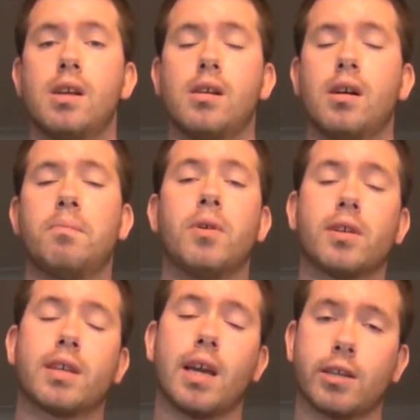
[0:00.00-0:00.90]
but you
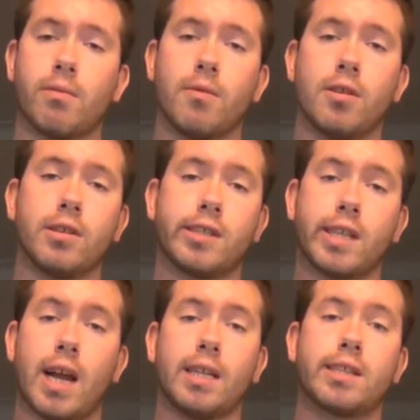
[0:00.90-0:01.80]
catch one of the
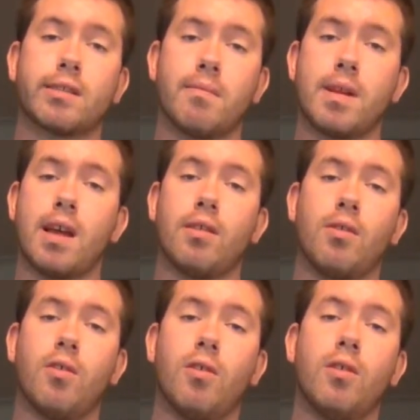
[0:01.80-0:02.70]
sides coming out of the
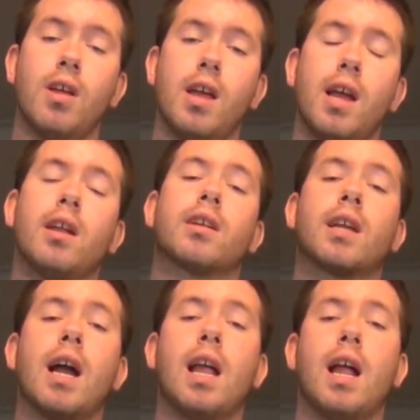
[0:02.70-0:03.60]
hole, and it kind of